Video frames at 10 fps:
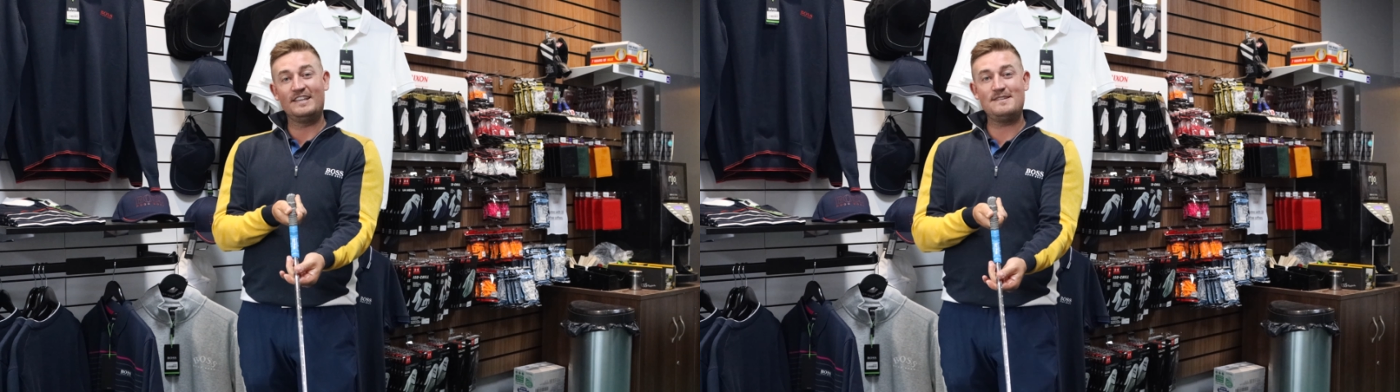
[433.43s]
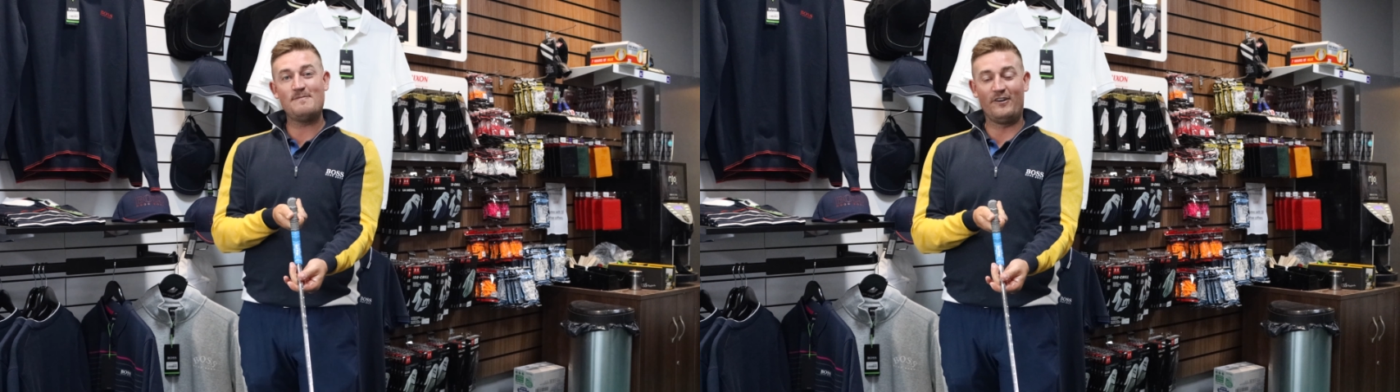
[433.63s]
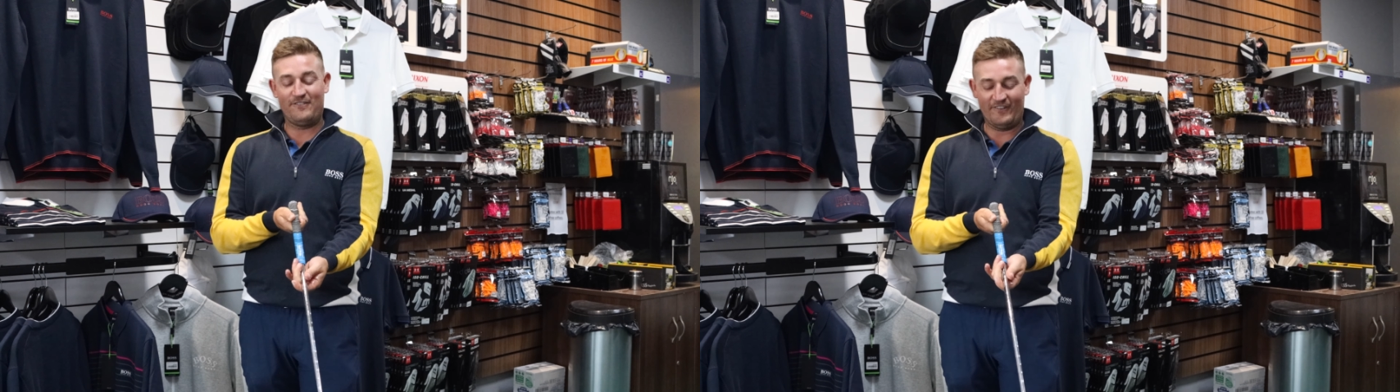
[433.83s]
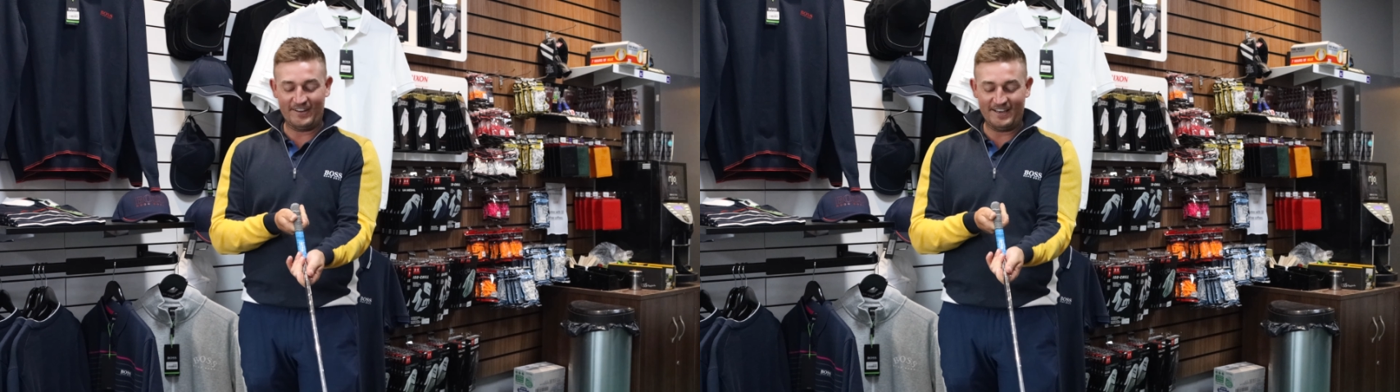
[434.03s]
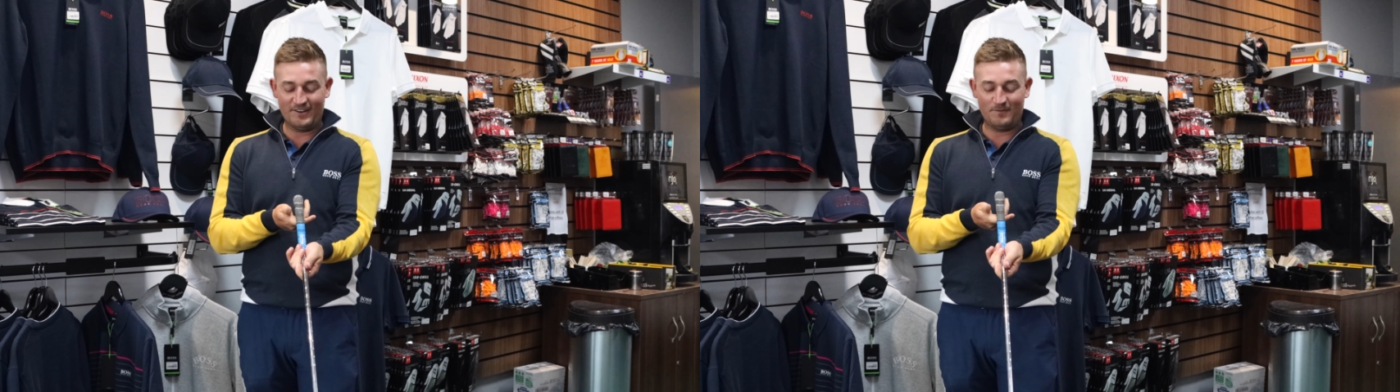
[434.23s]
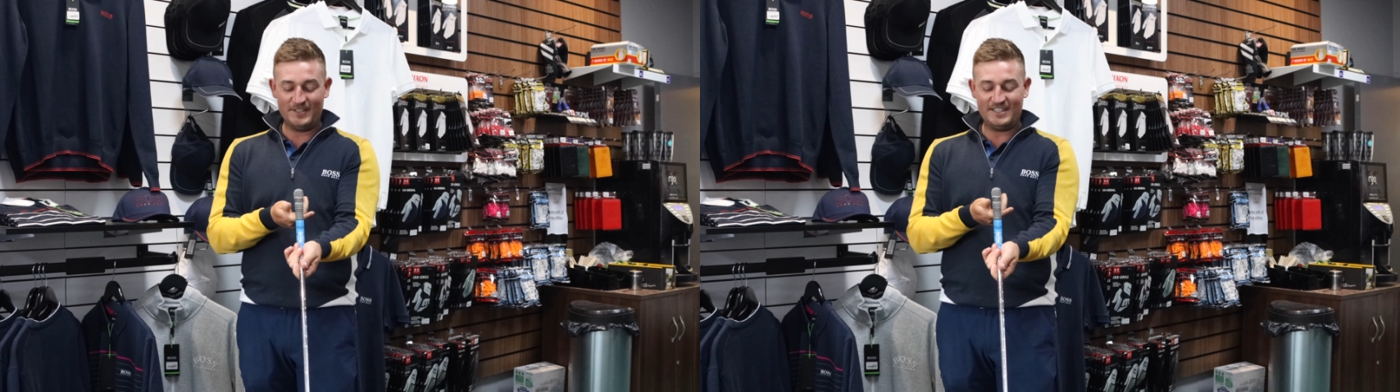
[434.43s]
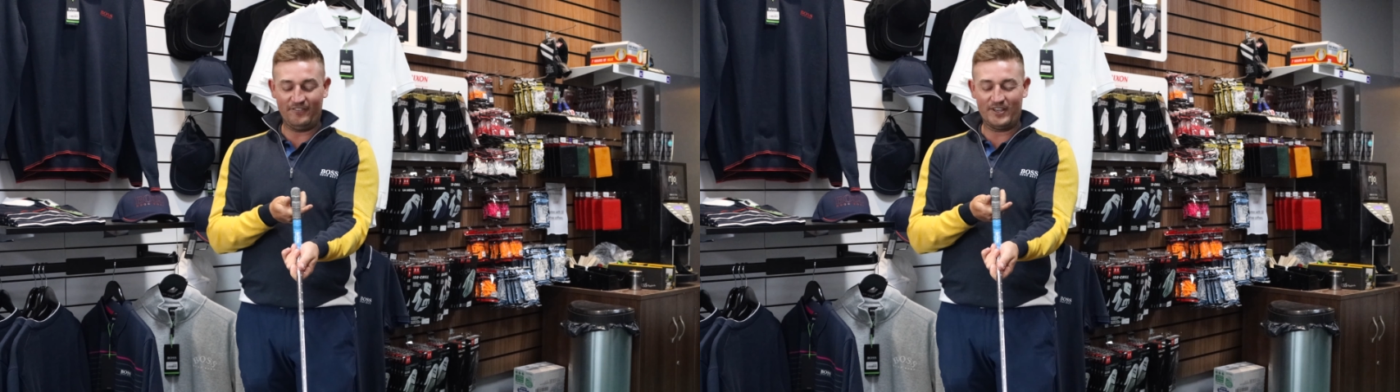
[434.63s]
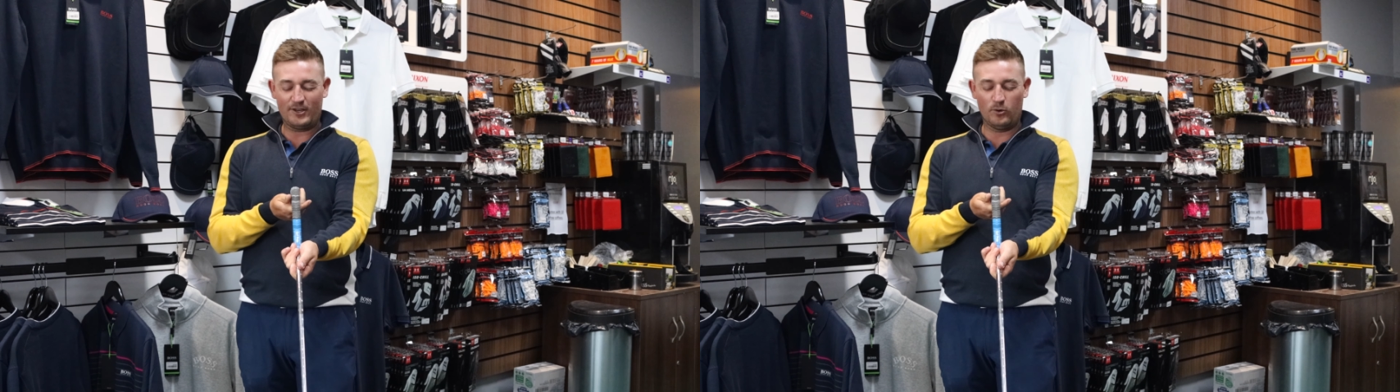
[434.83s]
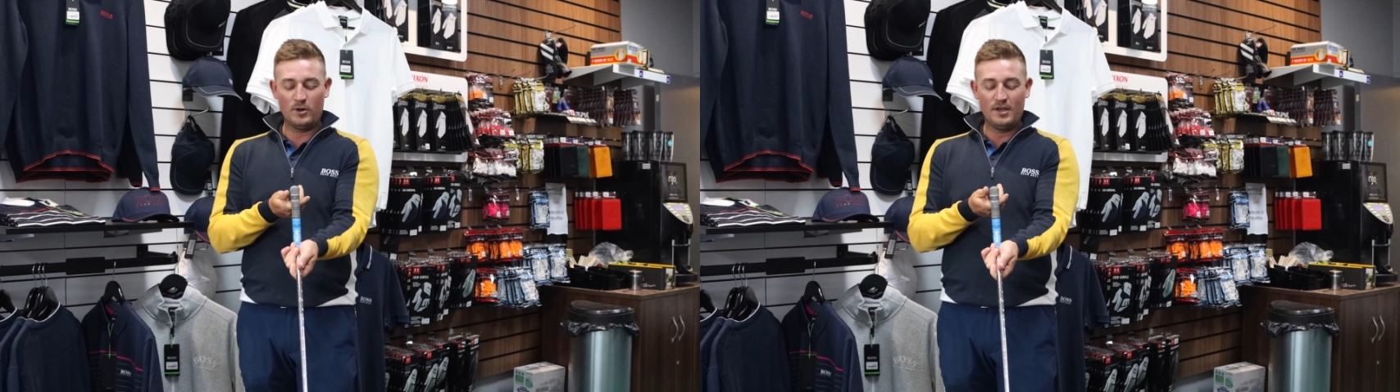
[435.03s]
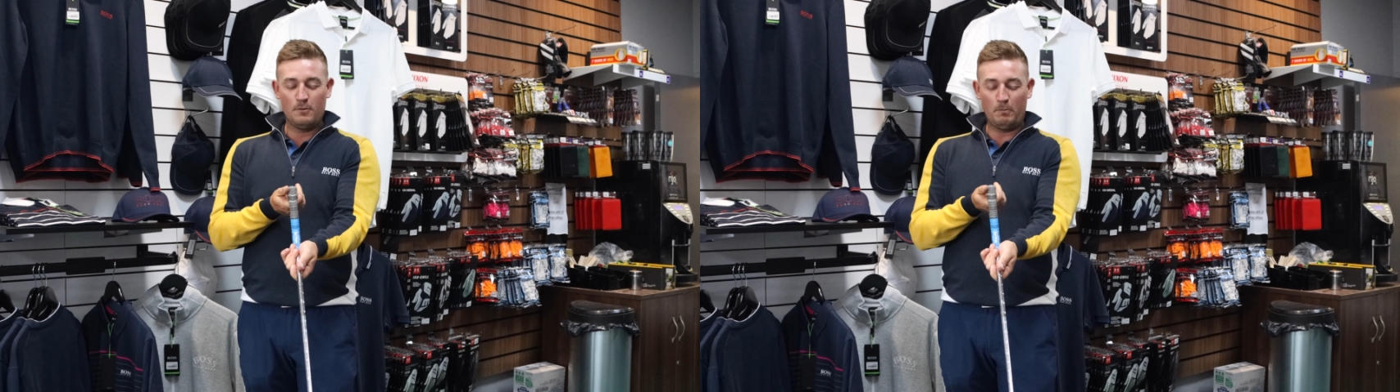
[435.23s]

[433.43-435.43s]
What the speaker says: you might find it a little bit difficult.